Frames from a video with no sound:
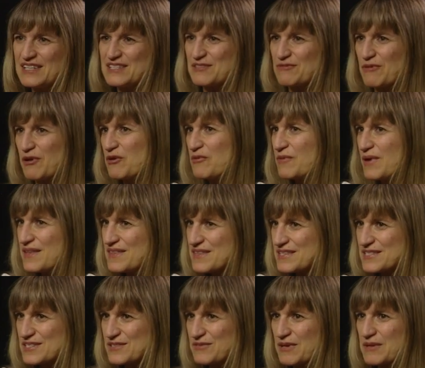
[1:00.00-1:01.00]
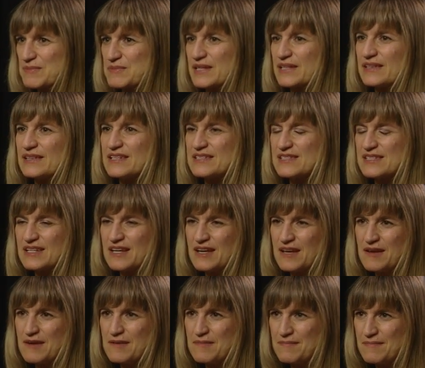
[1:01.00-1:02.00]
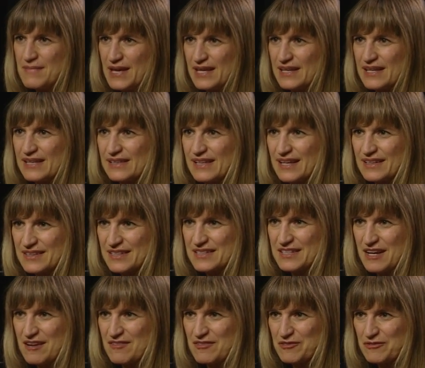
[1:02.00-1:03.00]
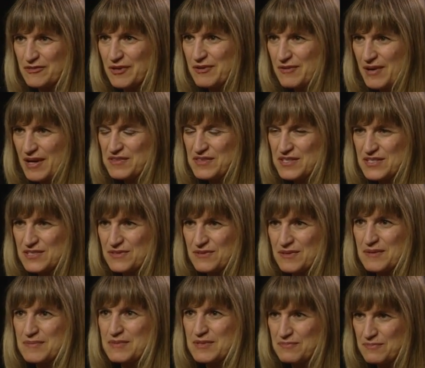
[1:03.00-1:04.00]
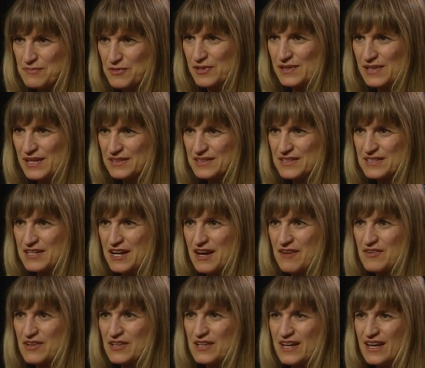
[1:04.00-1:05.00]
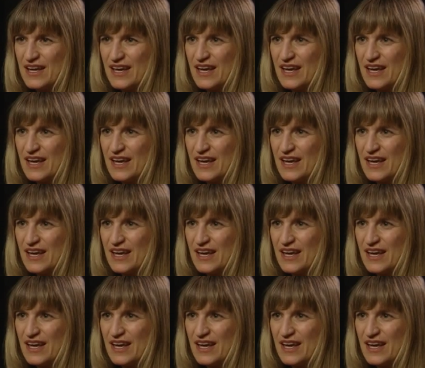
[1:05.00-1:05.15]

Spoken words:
let's throw away this script, let's make it like the novel, rewrite the script more like the novel.